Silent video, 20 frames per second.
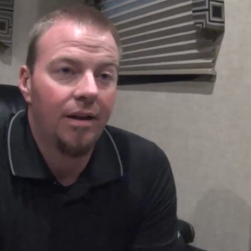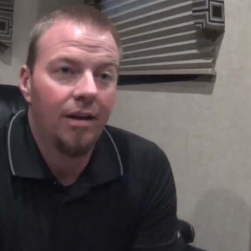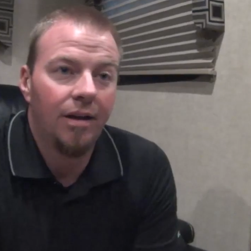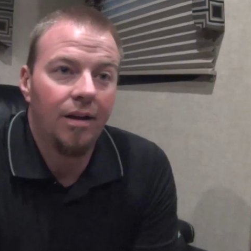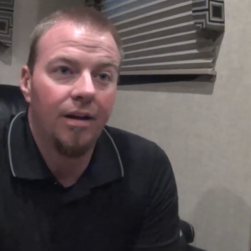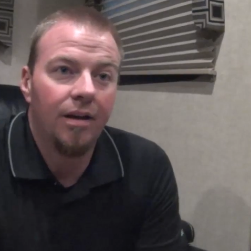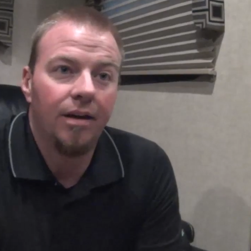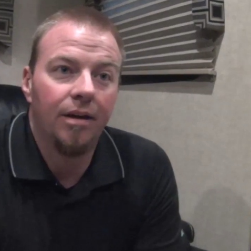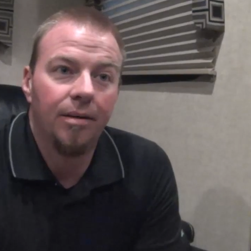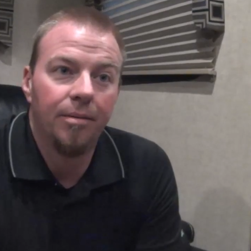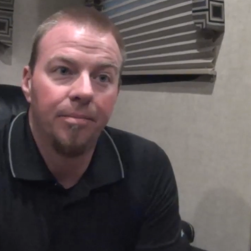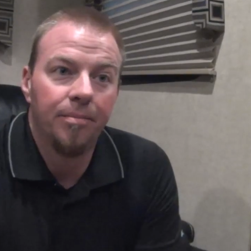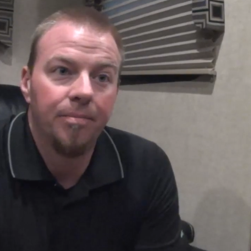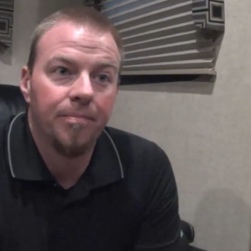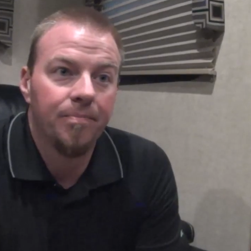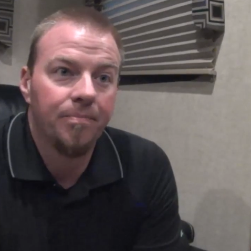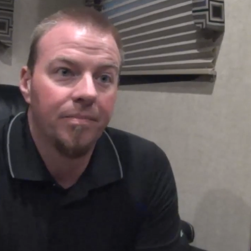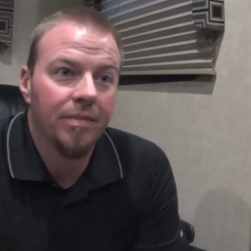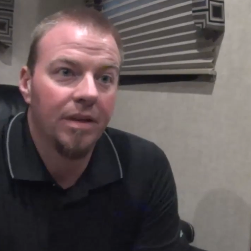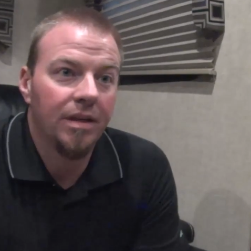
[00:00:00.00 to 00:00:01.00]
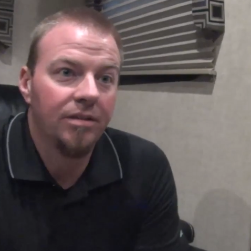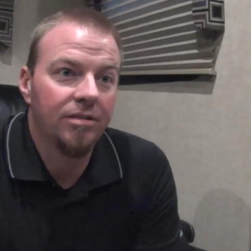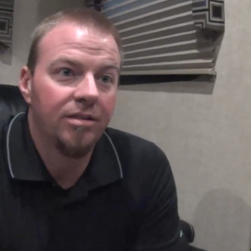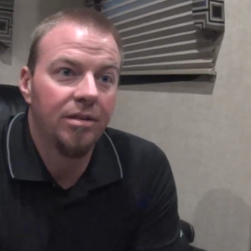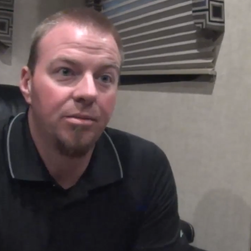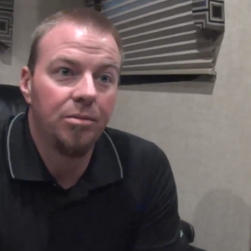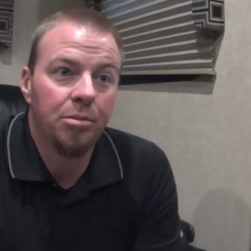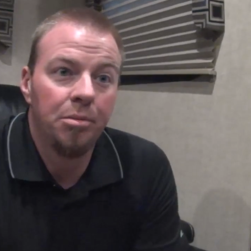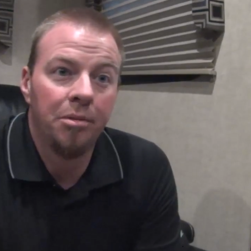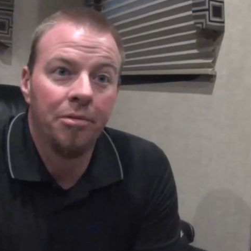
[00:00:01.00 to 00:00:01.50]
It
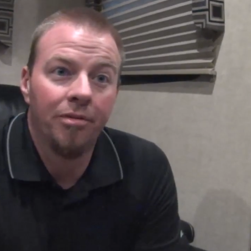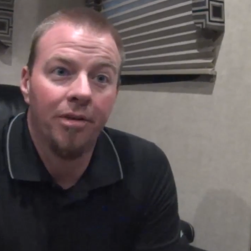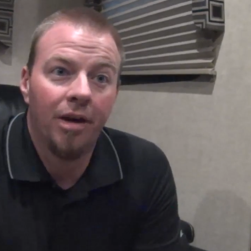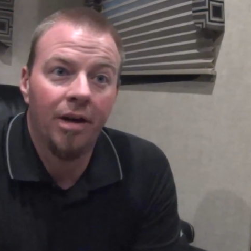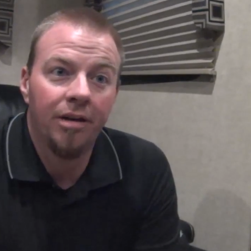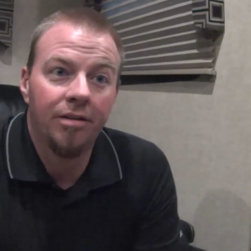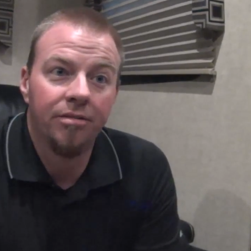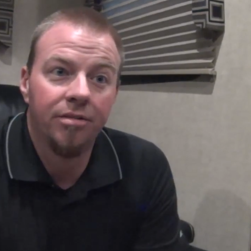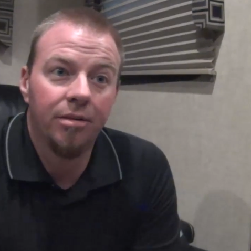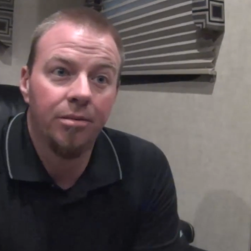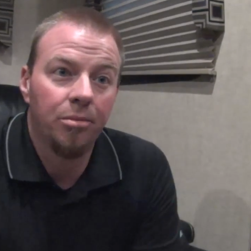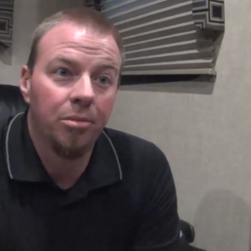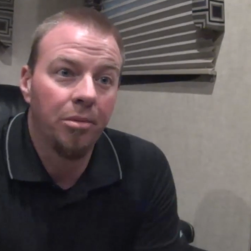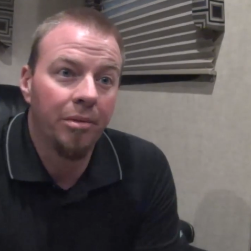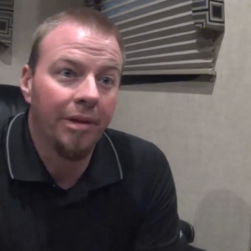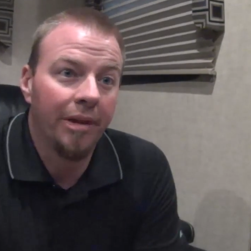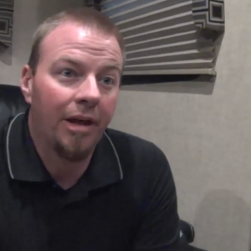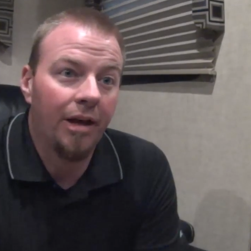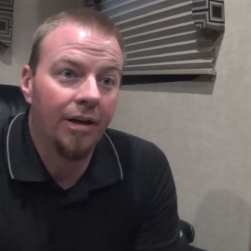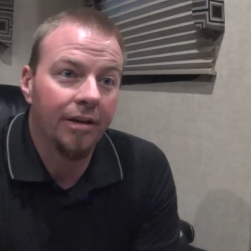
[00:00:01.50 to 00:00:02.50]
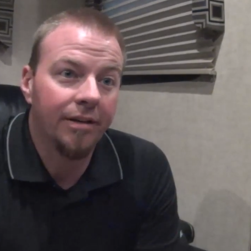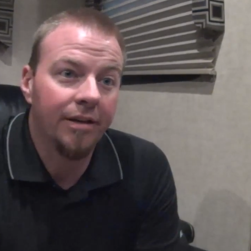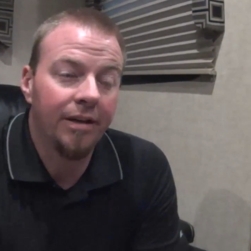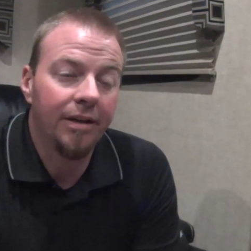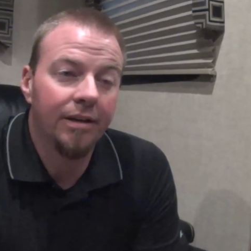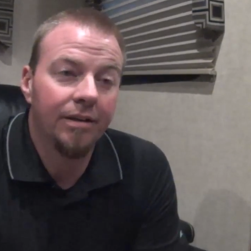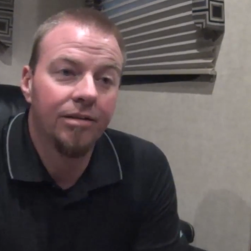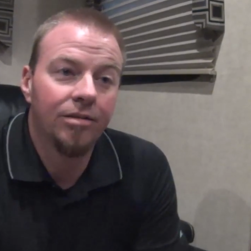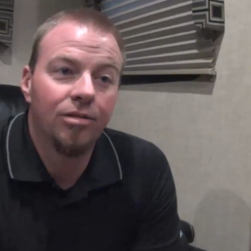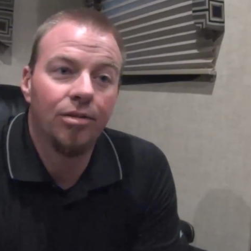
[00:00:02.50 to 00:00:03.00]
seemed to be fine, seemed to be locked
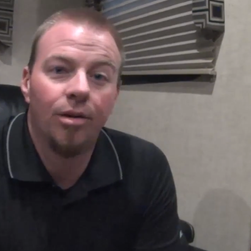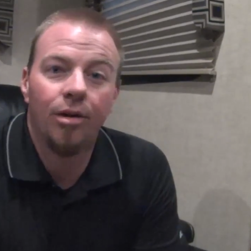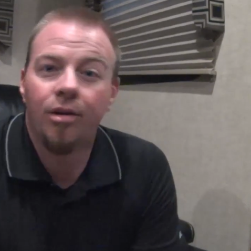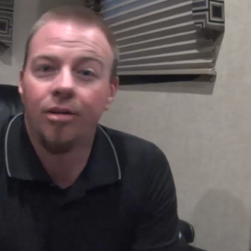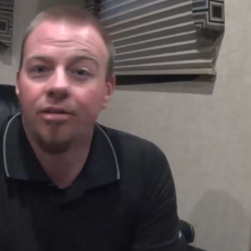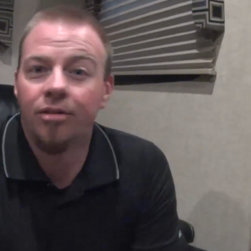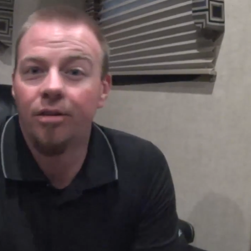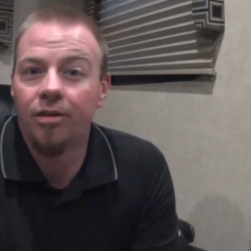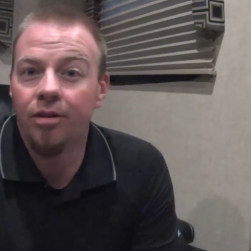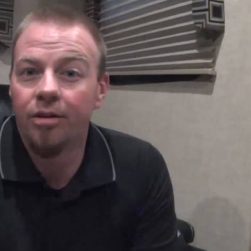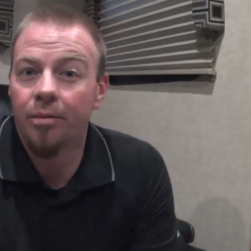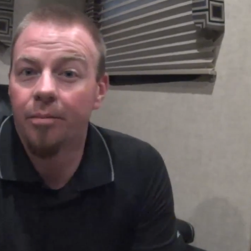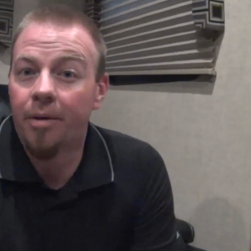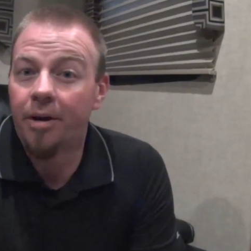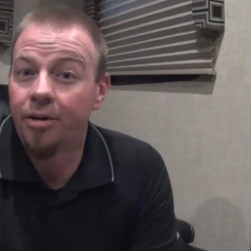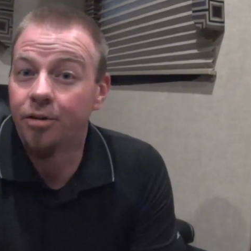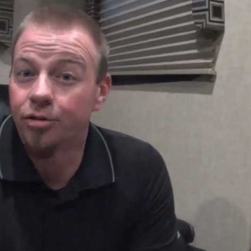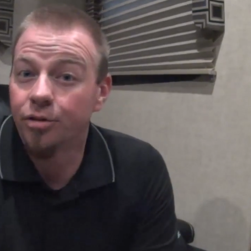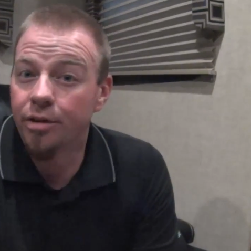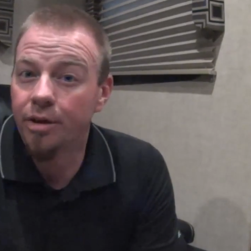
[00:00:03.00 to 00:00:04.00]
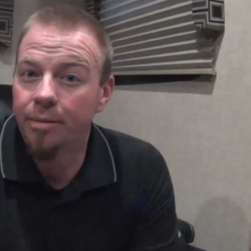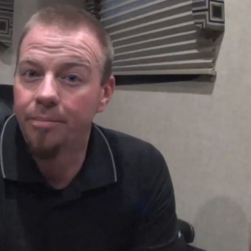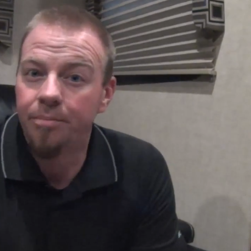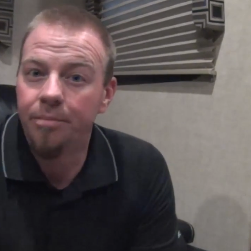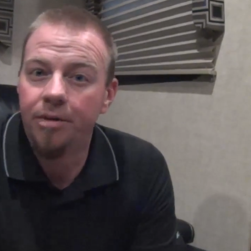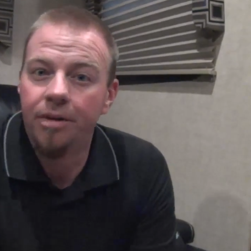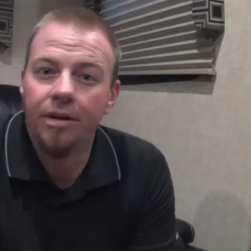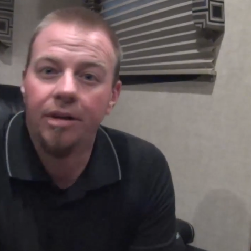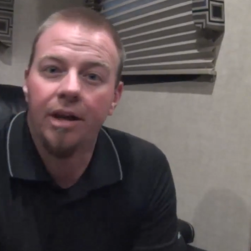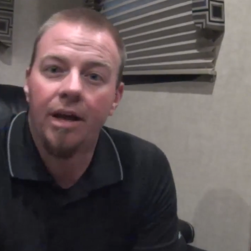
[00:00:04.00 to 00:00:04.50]
in, so I continued on my trip.
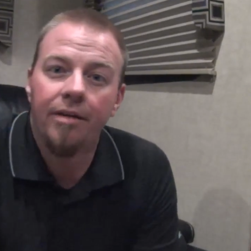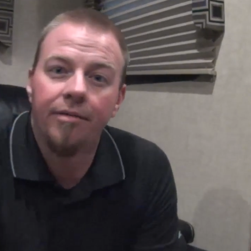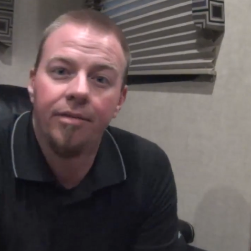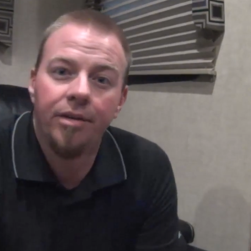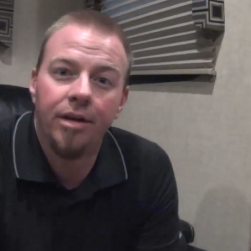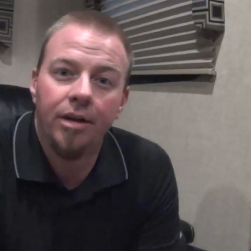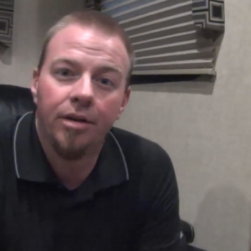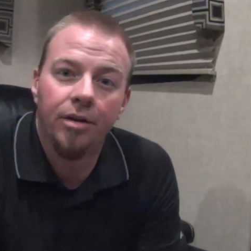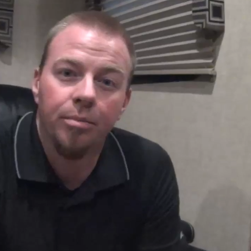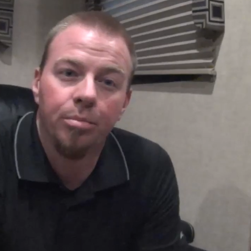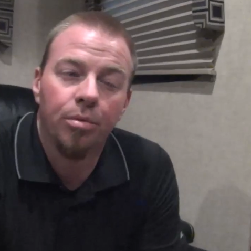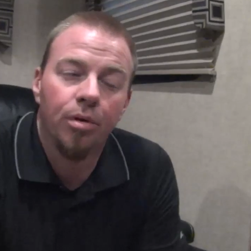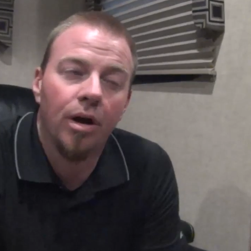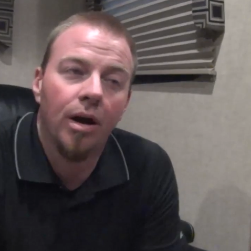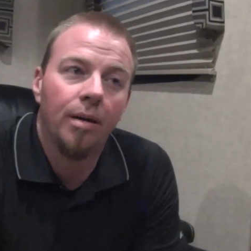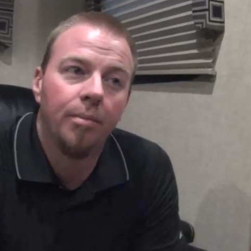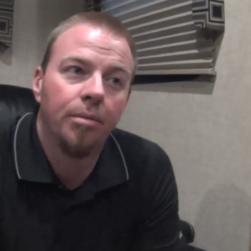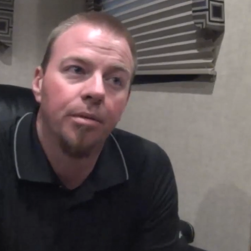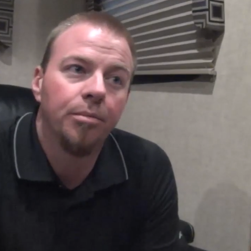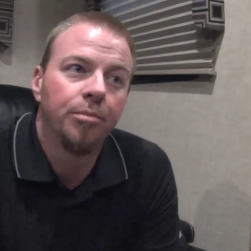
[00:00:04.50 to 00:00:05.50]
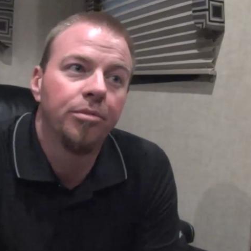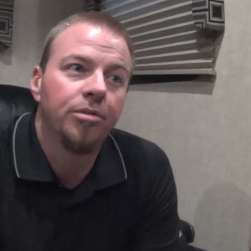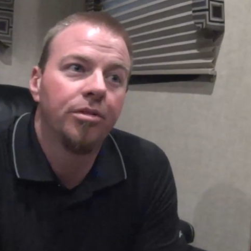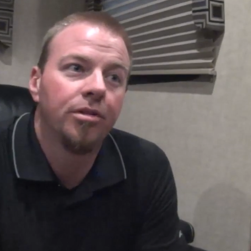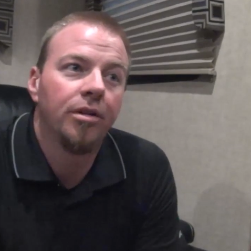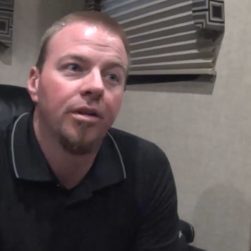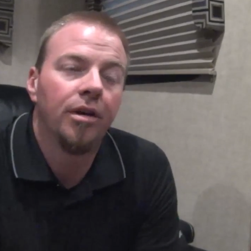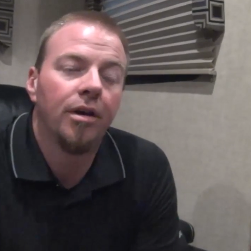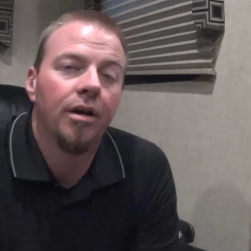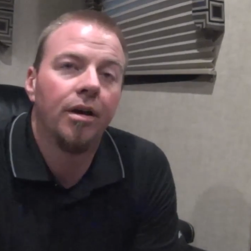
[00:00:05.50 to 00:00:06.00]
Didn't have any other problems
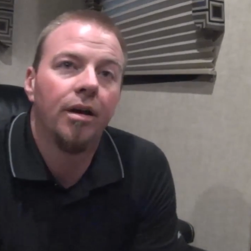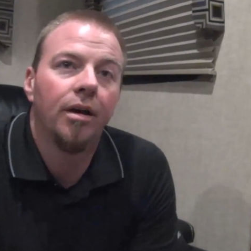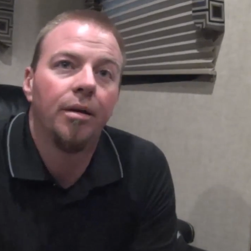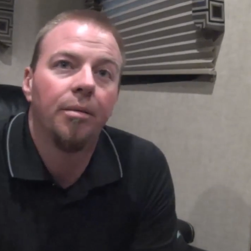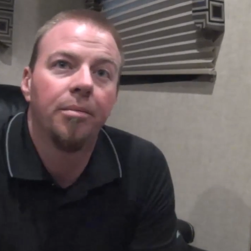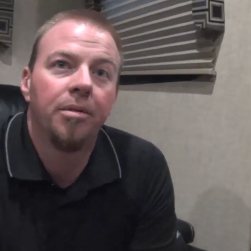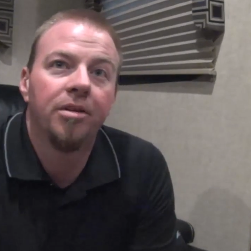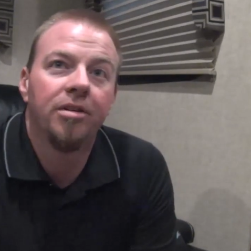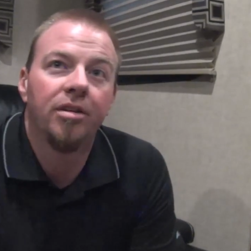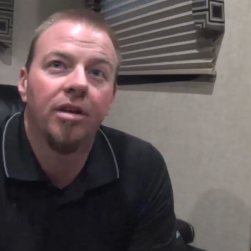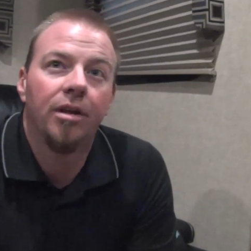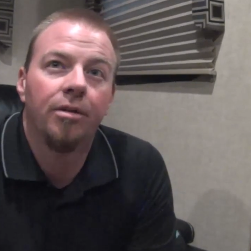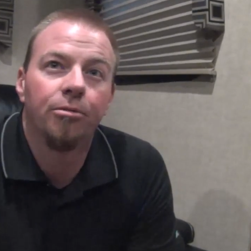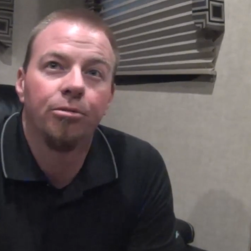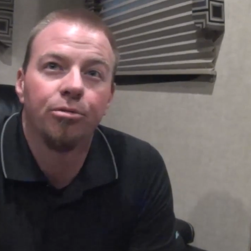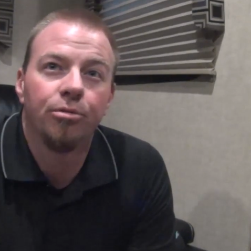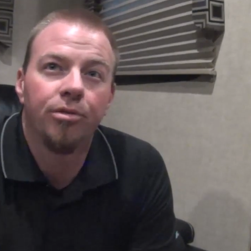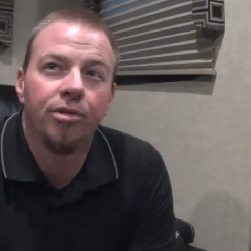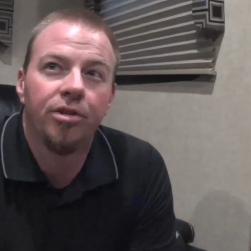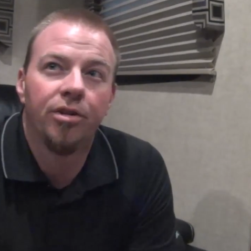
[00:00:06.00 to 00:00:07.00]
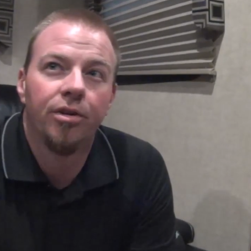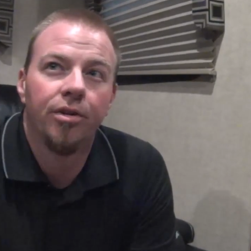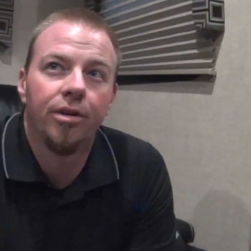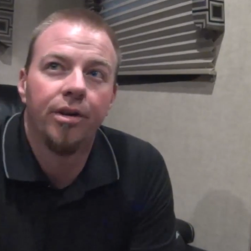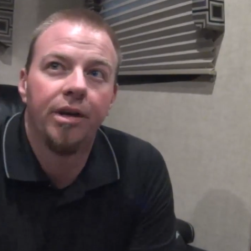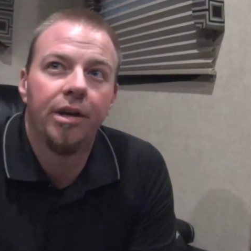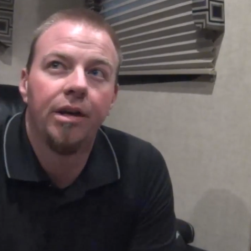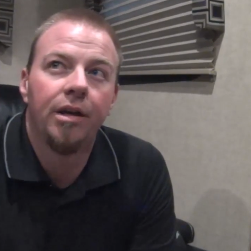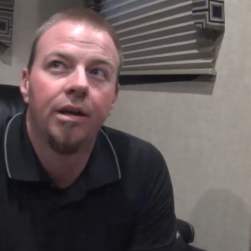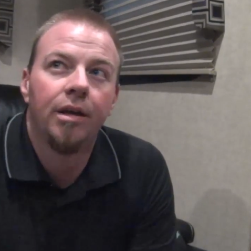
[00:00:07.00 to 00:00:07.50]
until I was
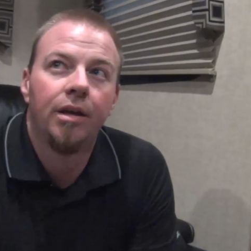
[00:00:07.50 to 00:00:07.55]
returning.